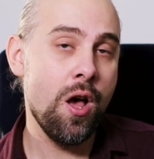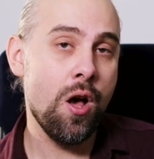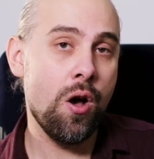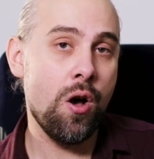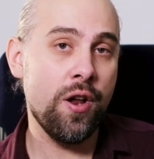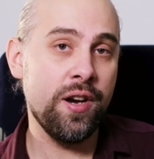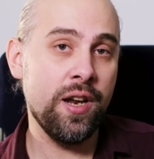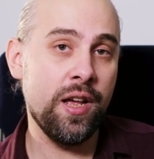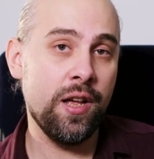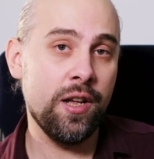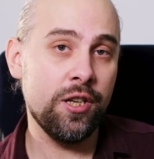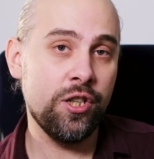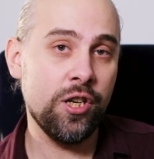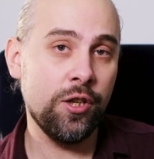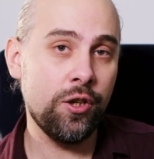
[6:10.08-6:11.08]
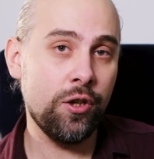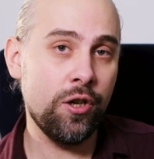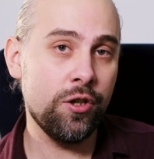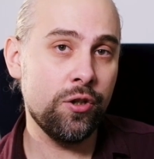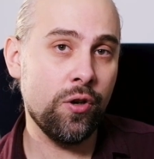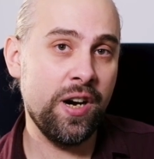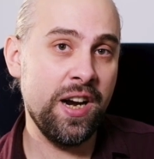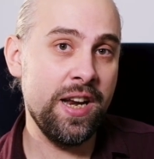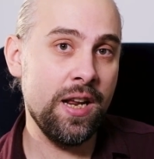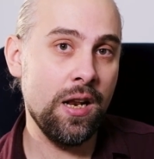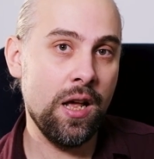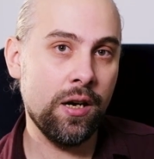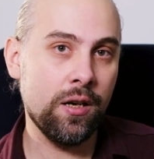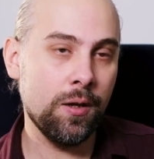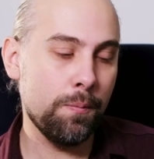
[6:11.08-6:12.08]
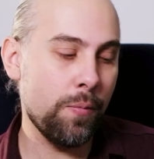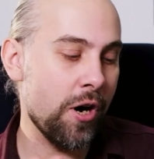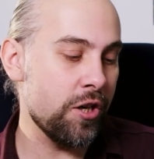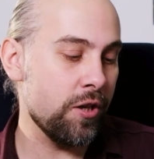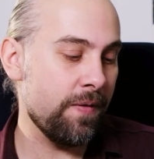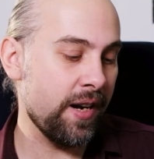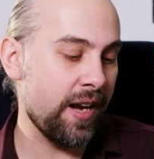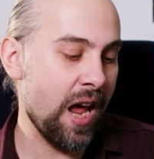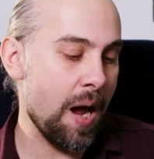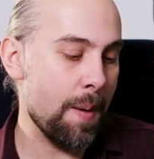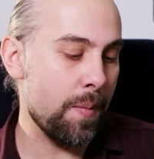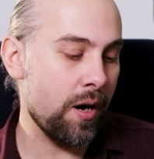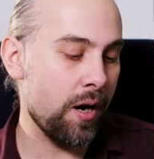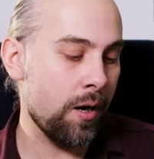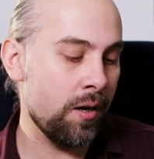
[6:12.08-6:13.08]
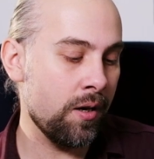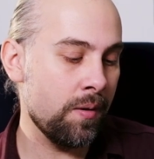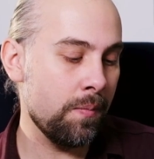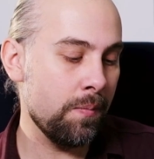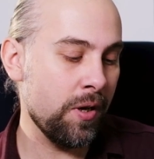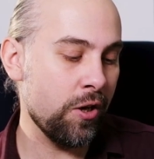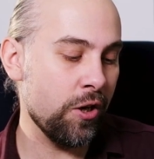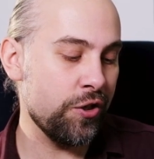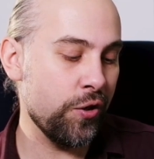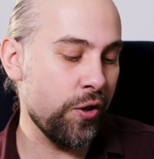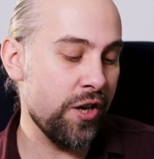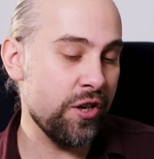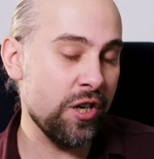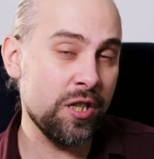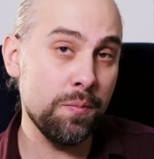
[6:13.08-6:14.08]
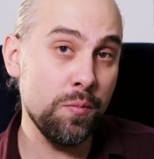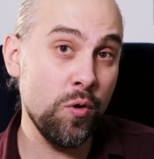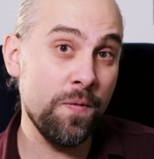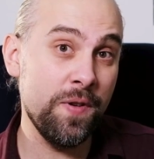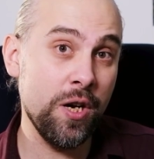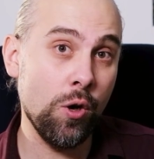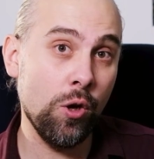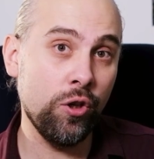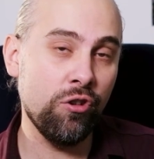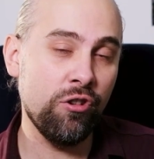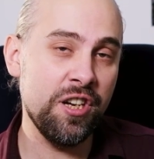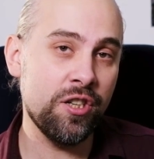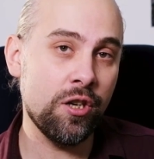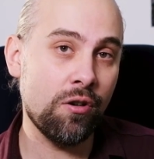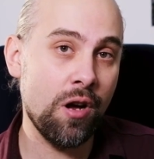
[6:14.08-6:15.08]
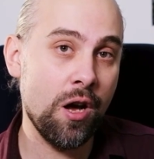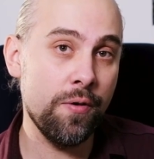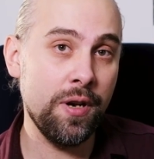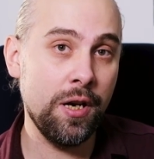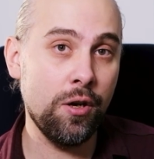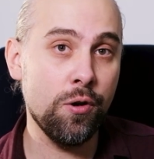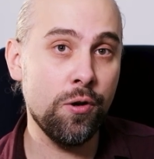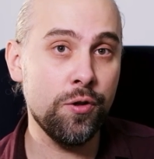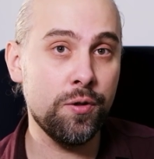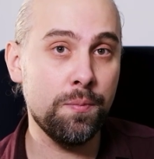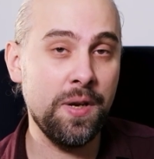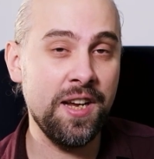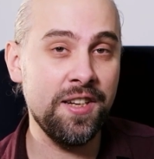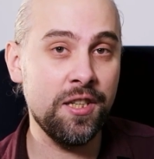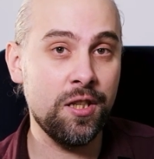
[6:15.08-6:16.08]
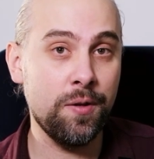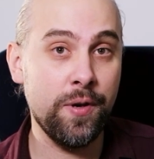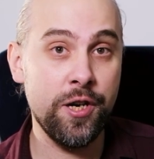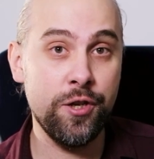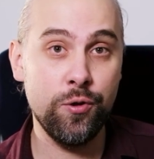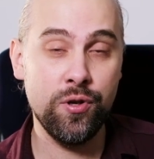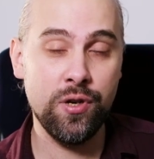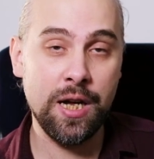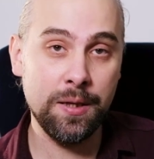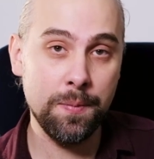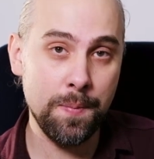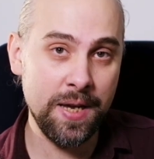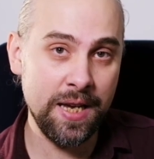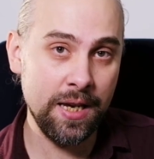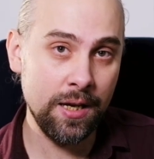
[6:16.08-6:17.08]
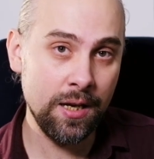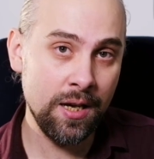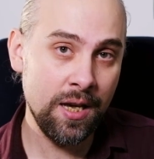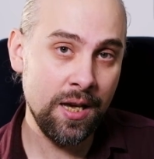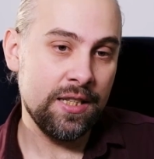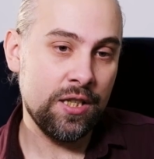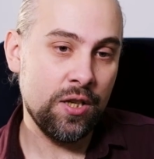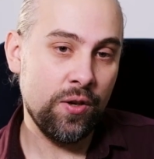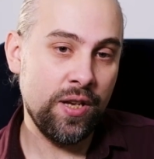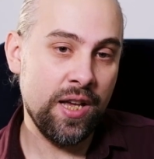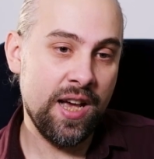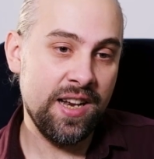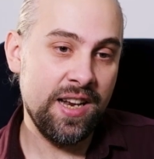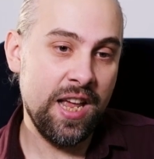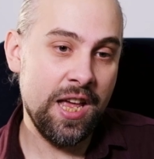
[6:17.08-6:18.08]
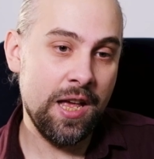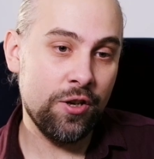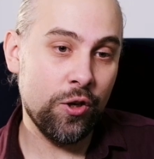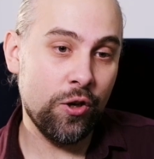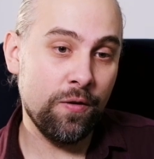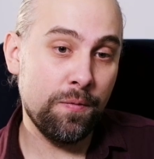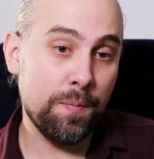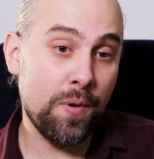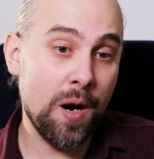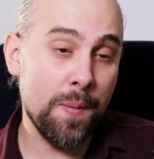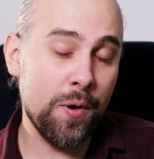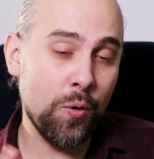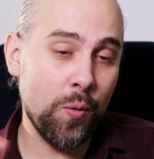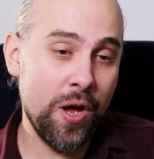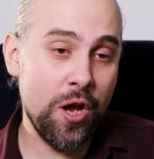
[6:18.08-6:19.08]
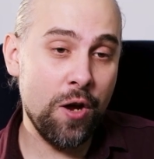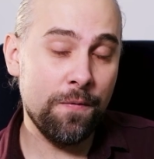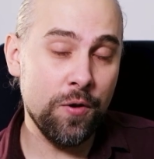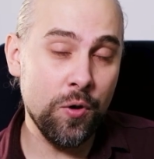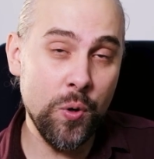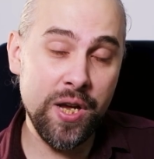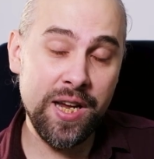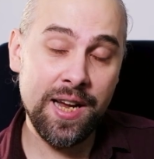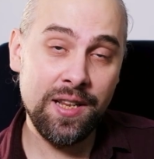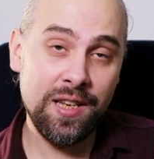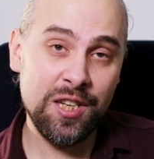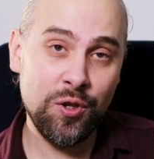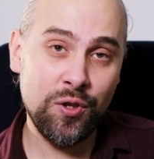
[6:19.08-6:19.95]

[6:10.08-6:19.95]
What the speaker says: on shutters or any like parts of the camera, because you can just move the old grease around and goes places where it should not be. So yeah, the sort of proper way of doing it is to